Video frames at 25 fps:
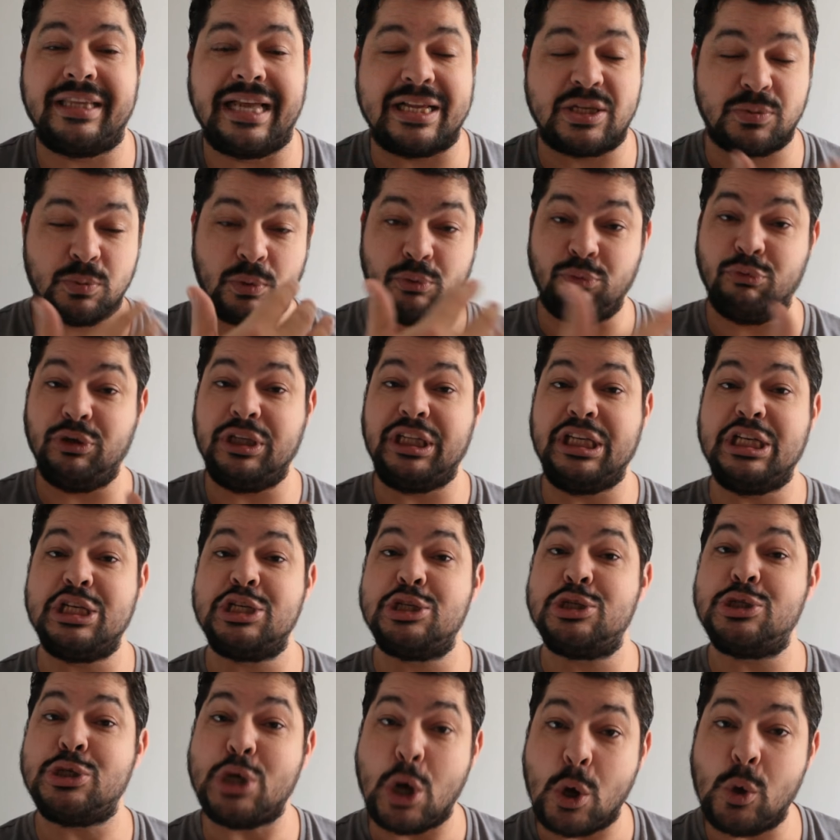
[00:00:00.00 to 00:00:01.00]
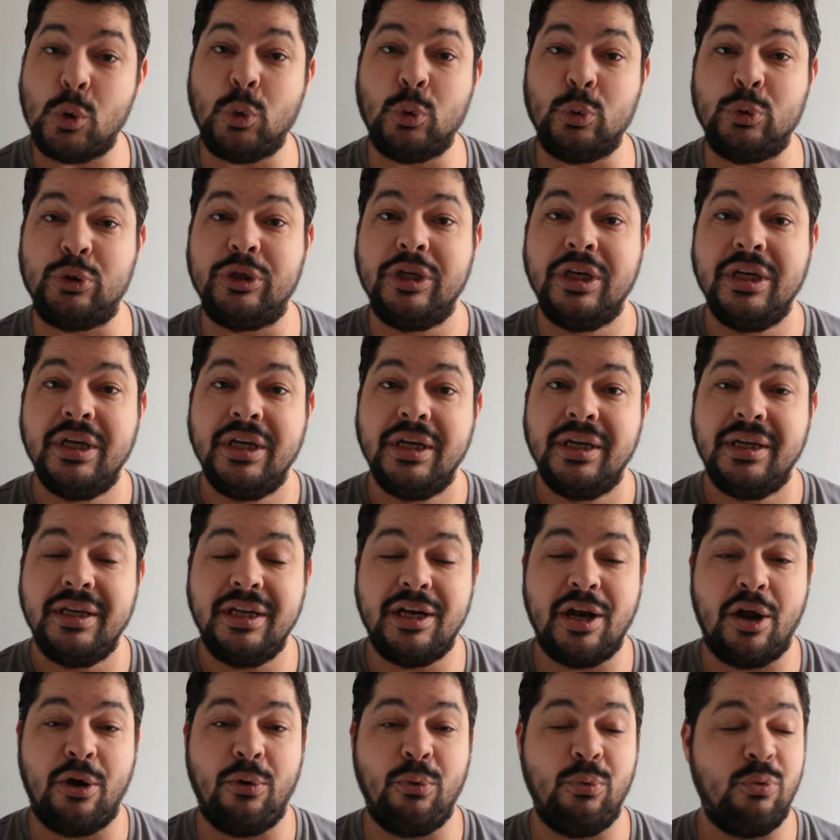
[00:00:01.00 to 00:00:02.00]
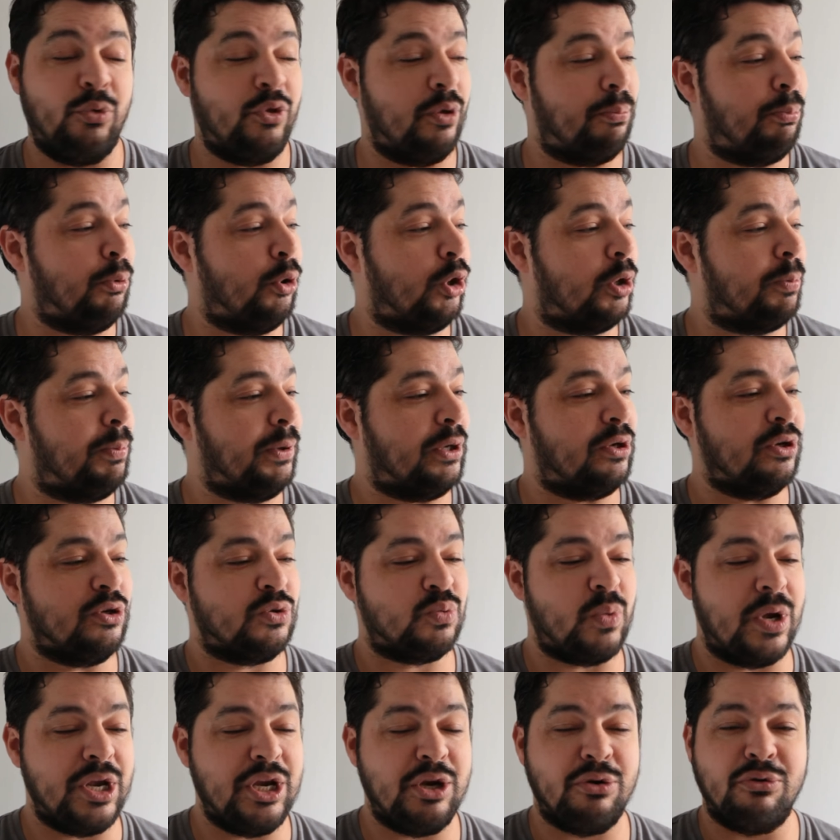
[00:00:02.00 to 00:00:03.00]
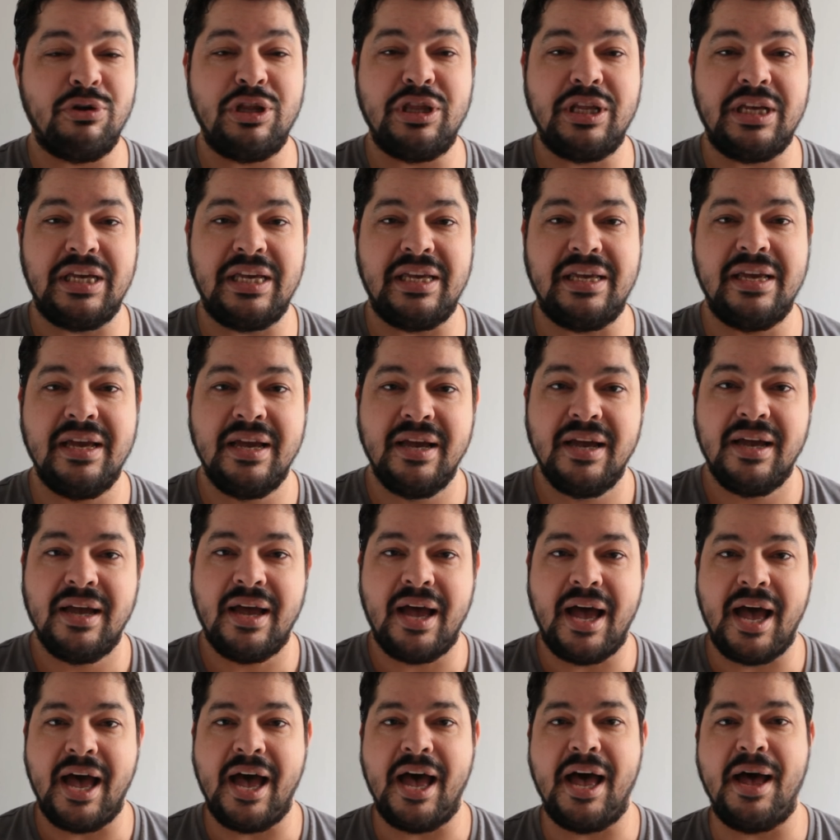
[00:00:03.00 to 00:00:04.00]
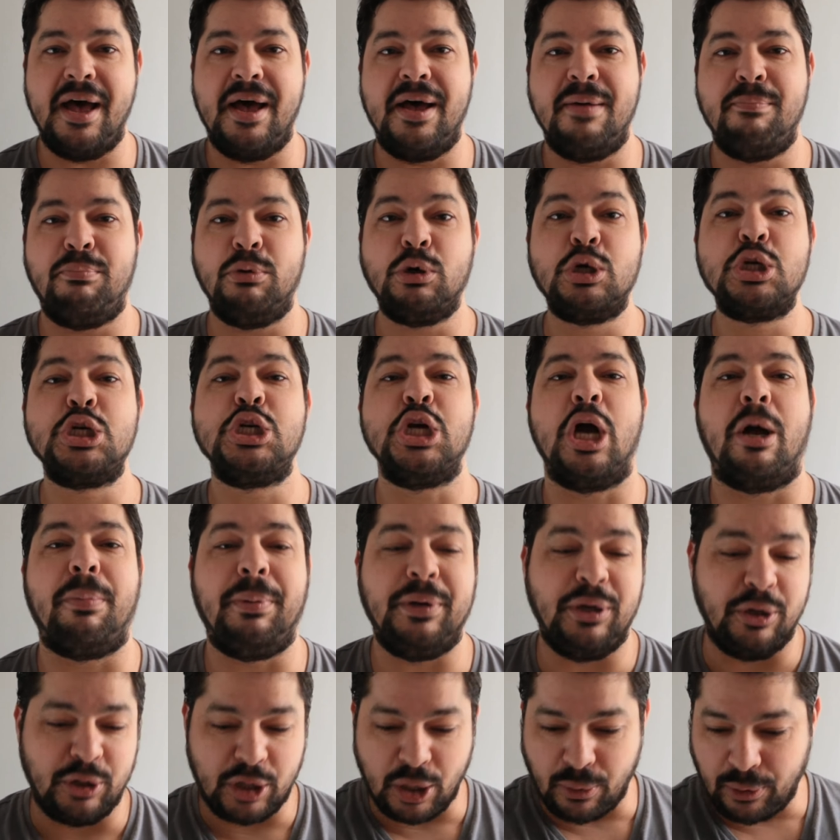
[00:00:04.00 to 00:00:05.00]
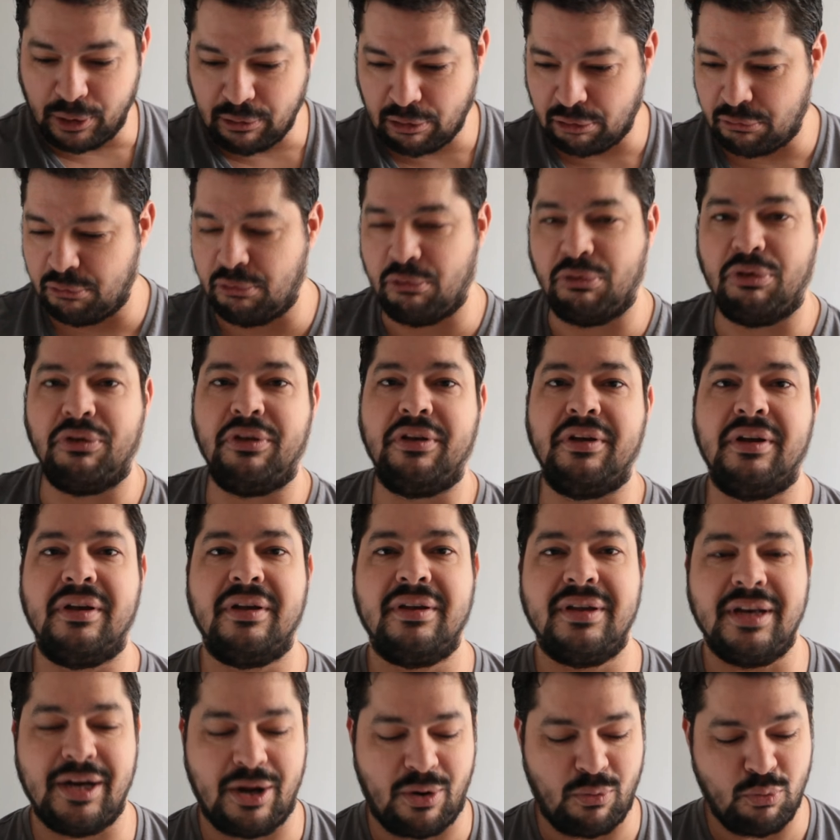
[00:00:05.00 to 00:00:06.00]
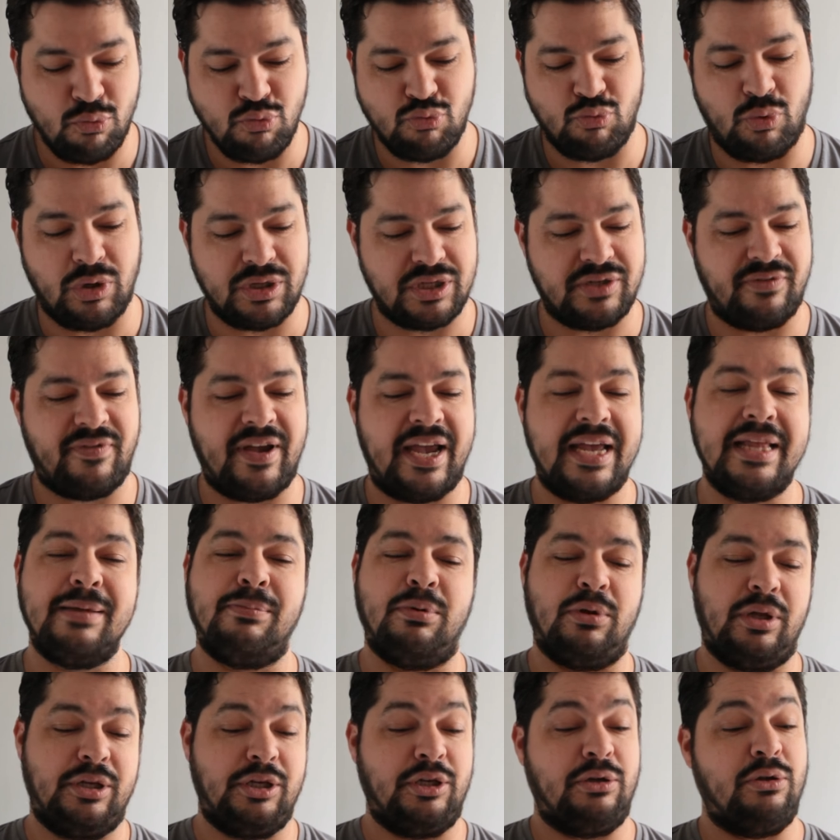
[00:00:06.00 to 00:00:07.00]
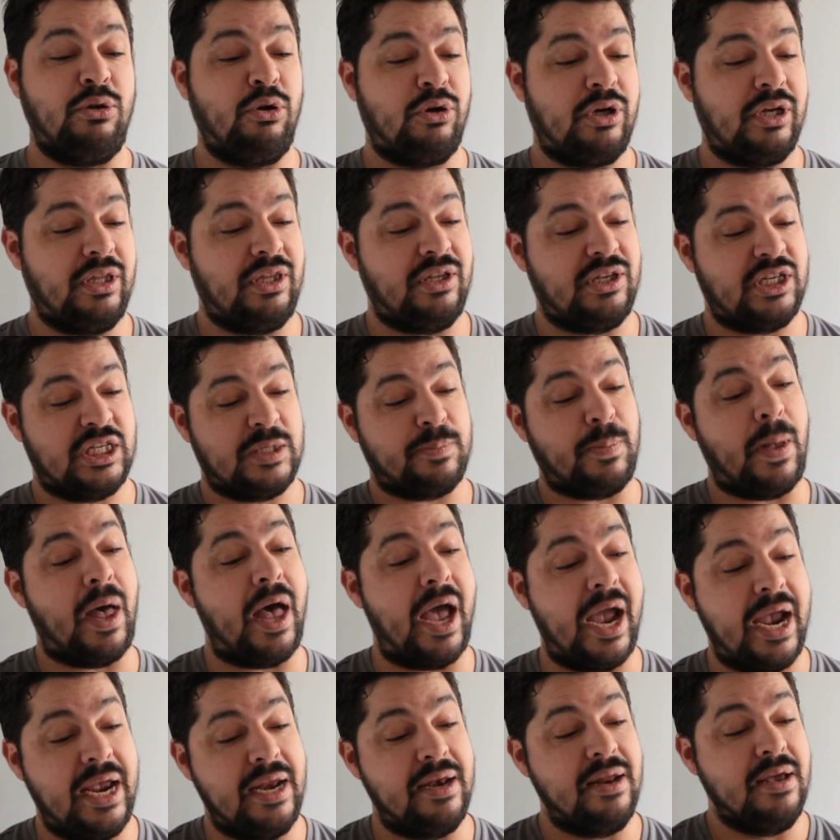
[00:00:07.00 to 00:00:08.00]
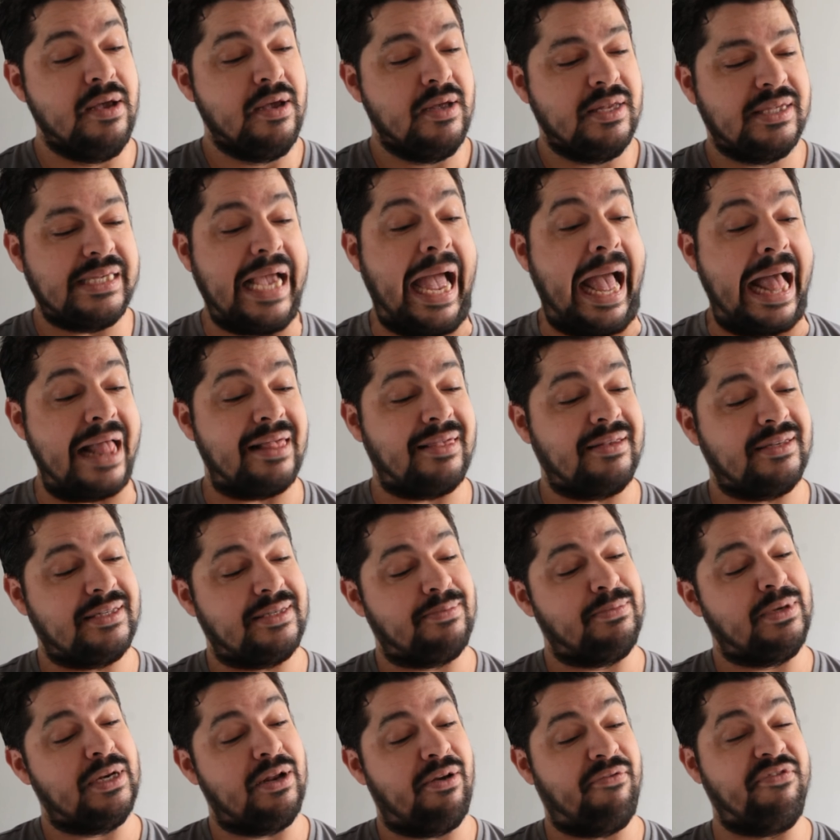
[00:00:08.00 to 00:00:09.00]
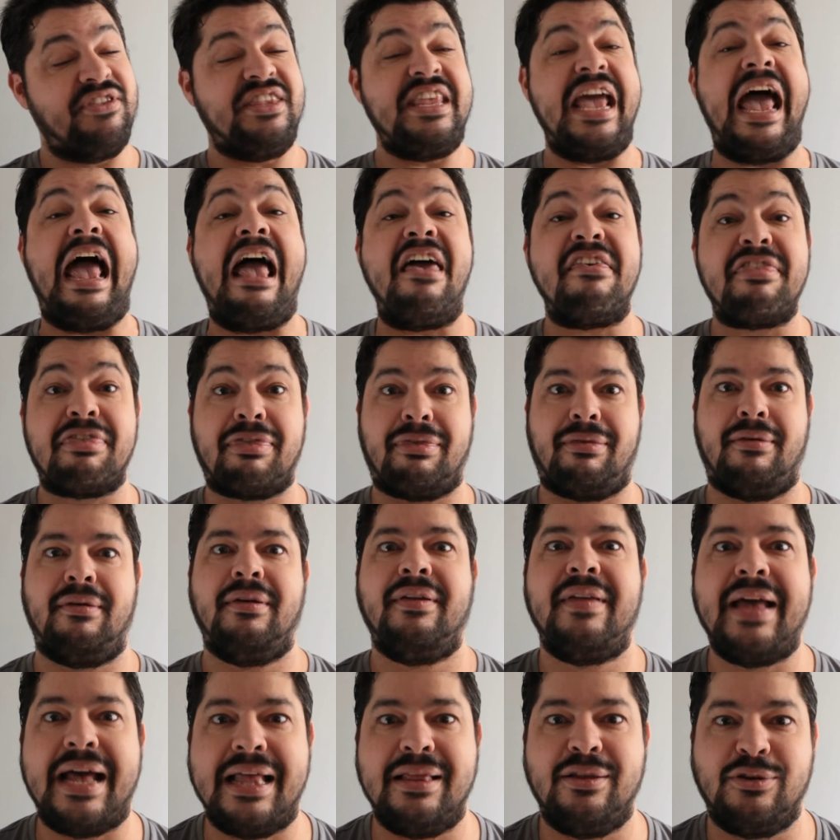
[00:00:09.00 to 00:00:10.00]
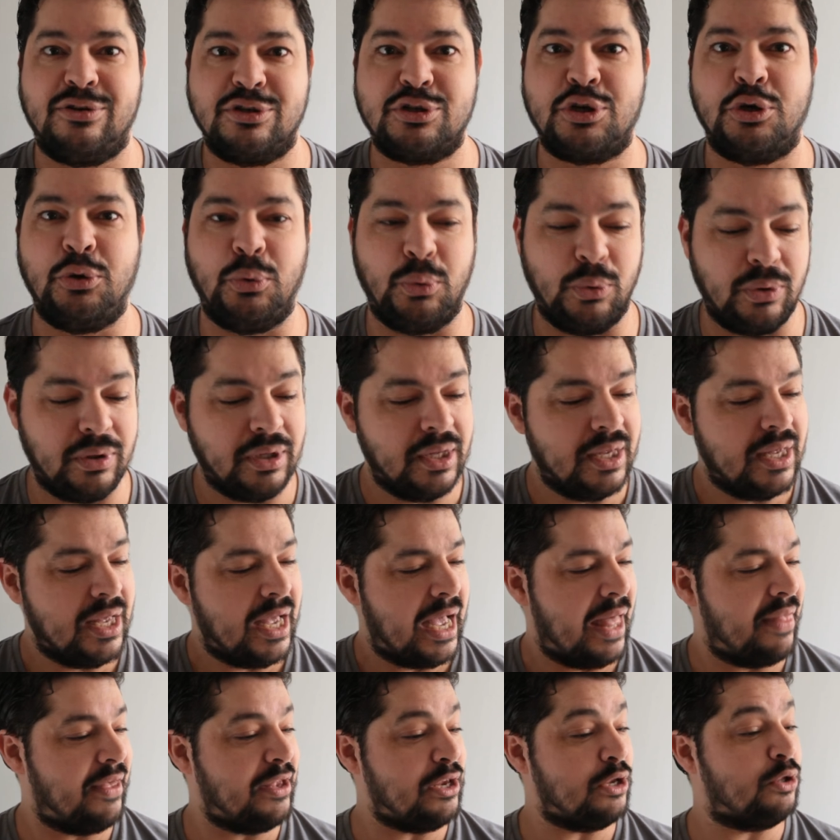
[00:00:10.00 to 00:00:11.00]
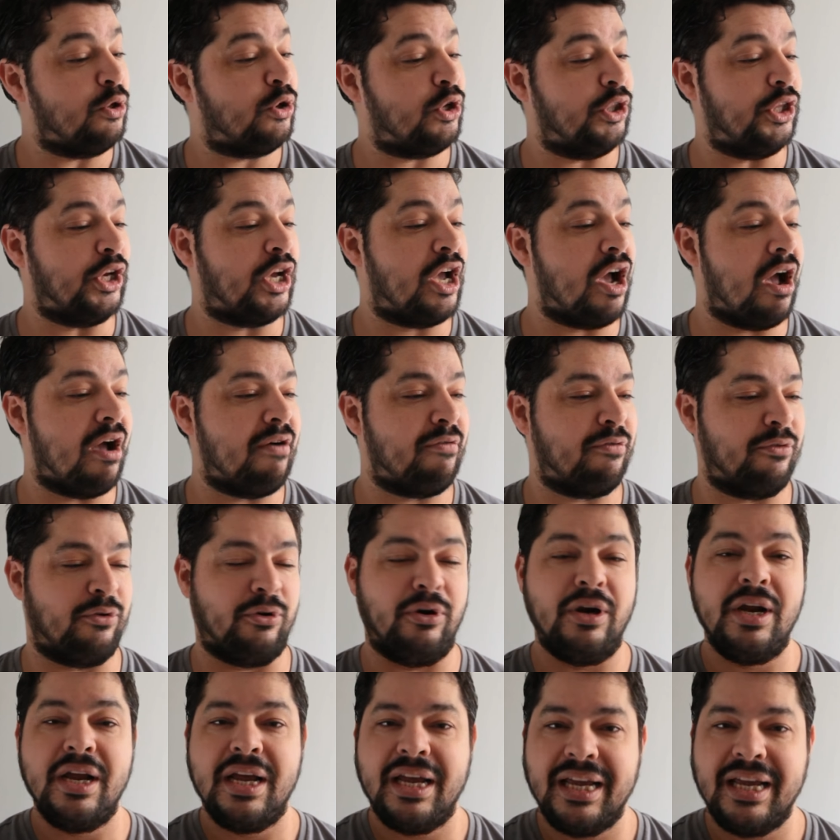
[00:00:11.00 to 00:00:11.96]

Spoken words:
That's what really sold the book, because when you're in the bookshop and you're going through the what's available, and you look at the spine Talisman of Death, that looks cool, and then you look at the cover.